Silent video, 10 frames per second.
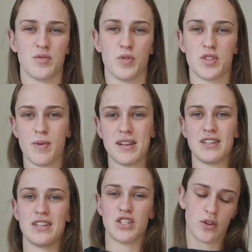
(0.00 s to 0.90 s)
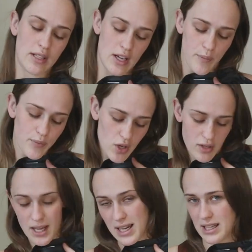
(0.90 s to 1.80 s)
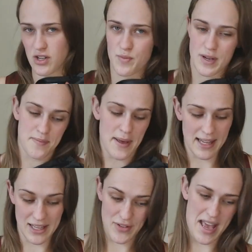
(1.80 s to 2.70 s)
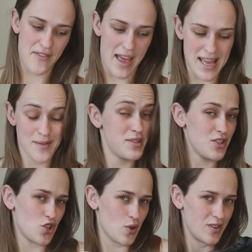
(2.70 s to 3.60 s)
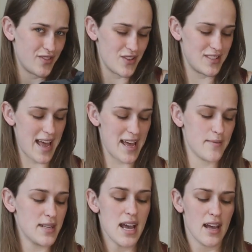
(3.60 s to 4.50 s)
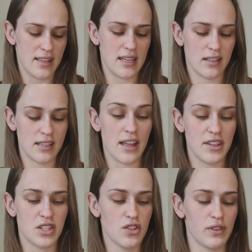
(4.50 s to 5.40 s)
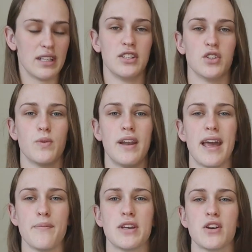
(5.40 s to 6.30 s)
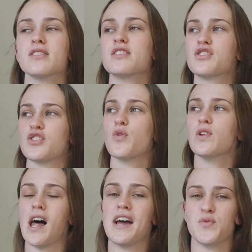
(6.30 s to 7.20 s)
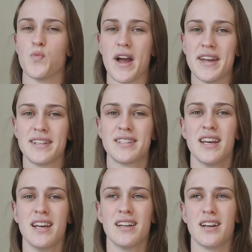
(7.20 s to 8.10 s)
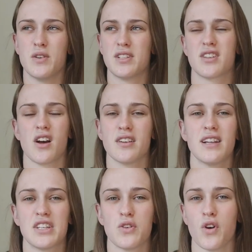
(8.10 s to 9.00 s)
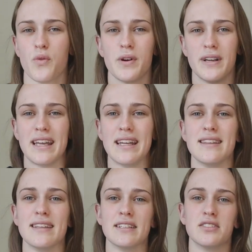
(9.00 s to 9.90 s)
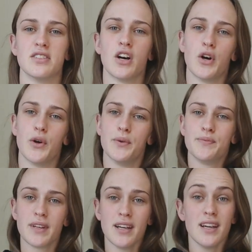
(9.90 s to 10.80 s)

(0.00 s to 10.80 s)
your sports bra so you can show, you know, a little bit of belly if you have abs, show off those abs, then yeah, this is a really good one. And because it's so lightweight, it's kind of like you're not wearing anything. So,